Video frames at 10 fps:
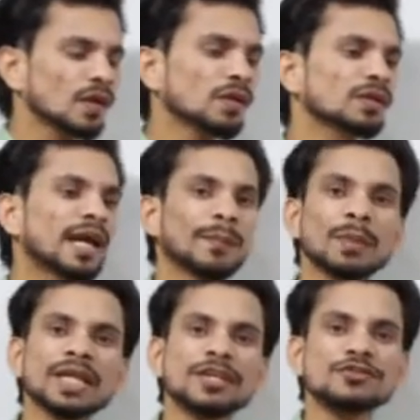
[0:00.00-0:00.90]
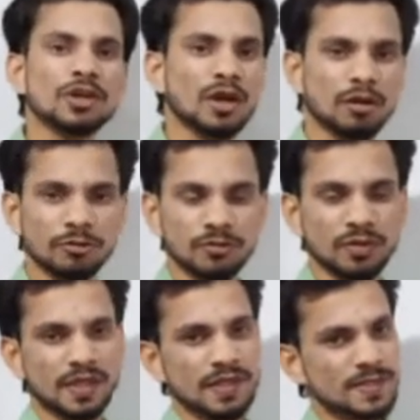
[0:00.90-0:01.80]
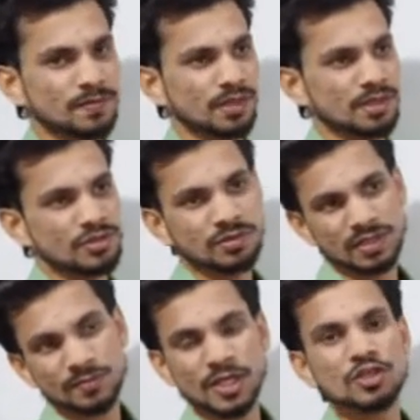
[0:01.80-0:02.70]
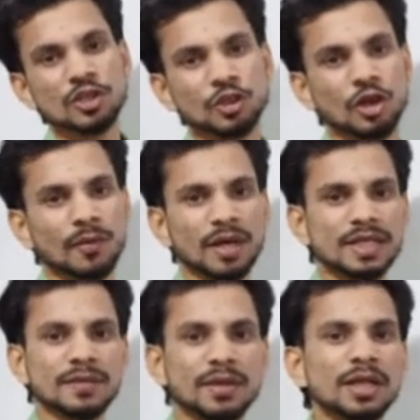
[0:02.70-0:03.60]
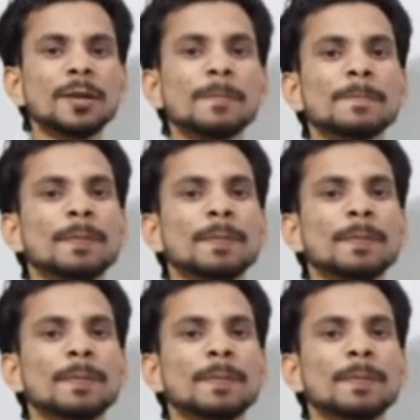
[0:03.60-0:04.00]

the application of spatial theory of relativity,